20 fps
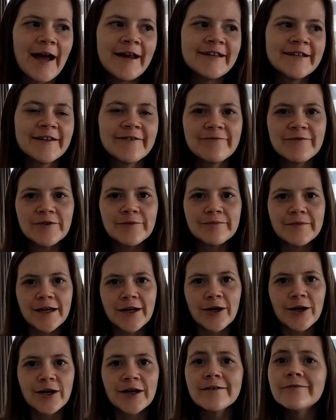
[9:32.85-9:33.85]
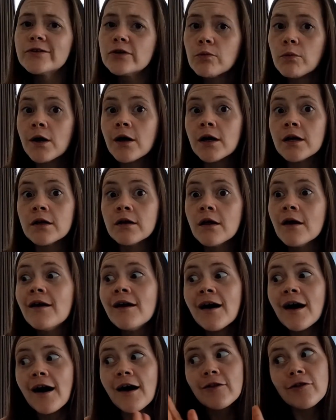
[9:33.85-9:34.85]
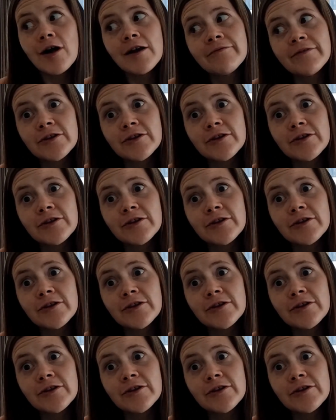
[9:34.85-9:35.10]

I didn't film there. If you want, a lot